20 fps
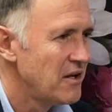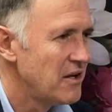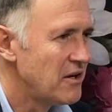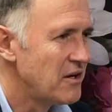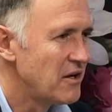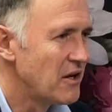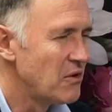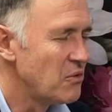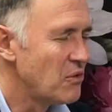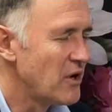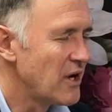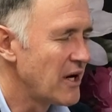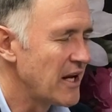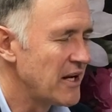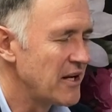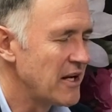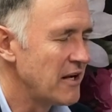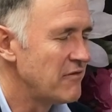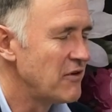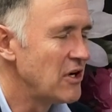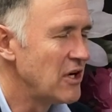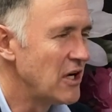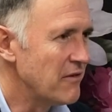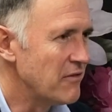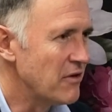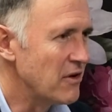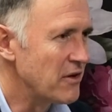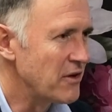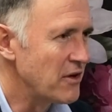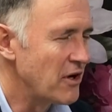work at every
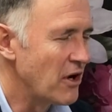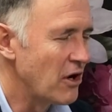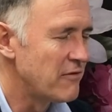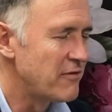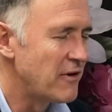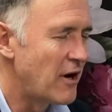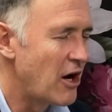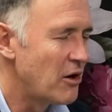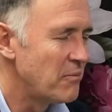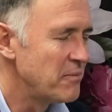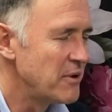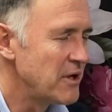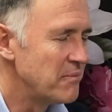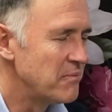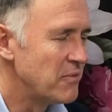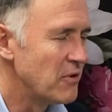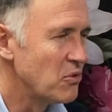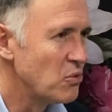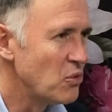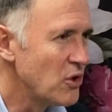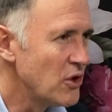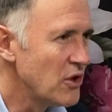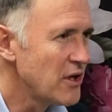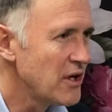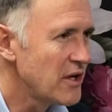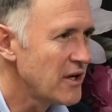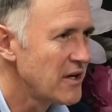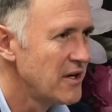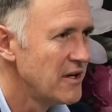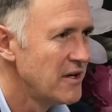level, of how people
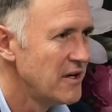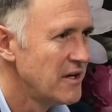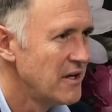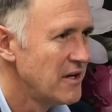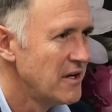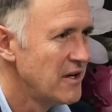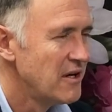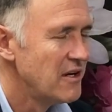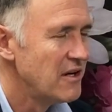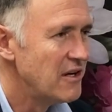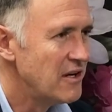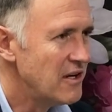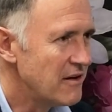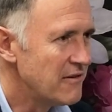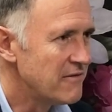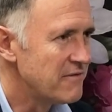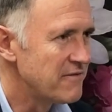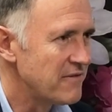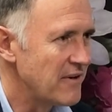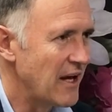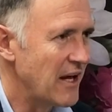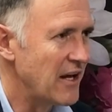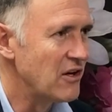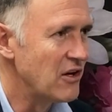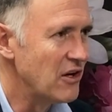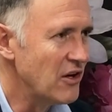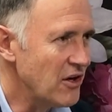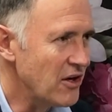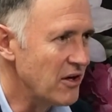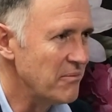work, live
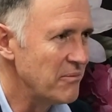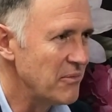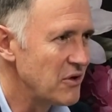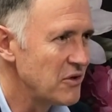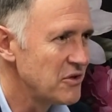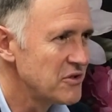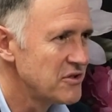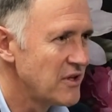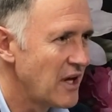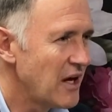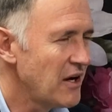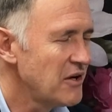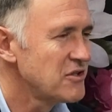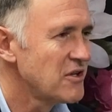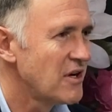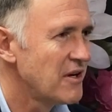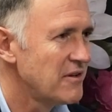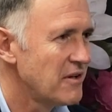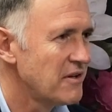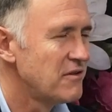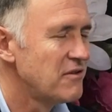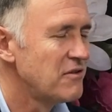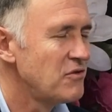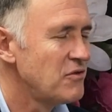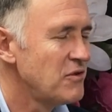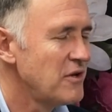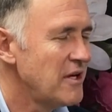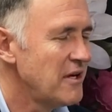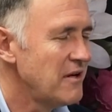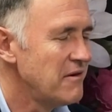and learn, because those are the
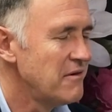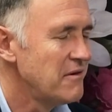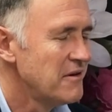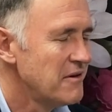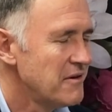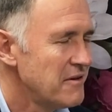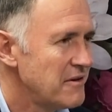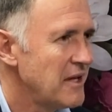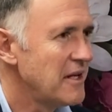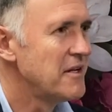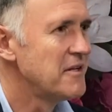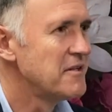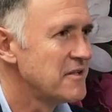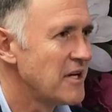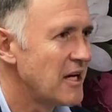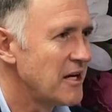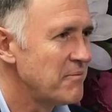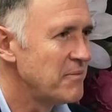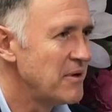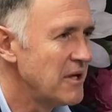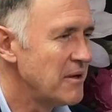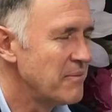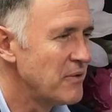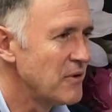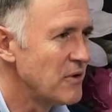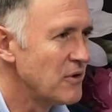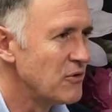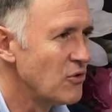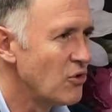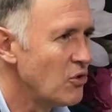three things that
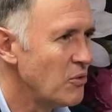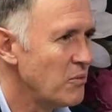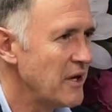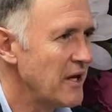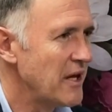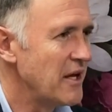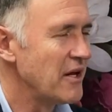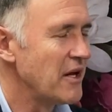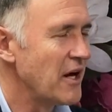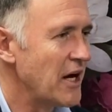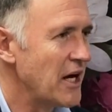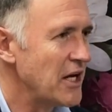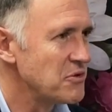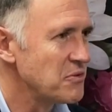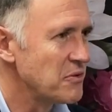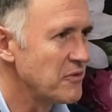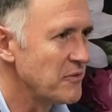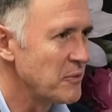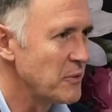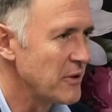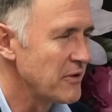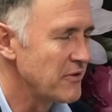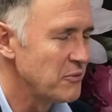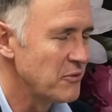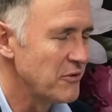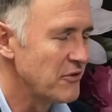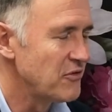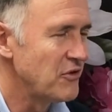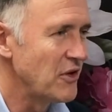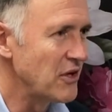people normally engage
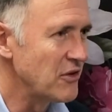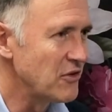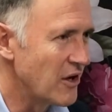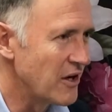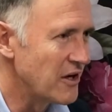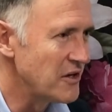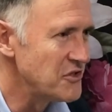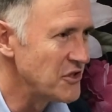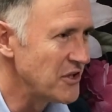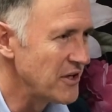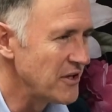with technology.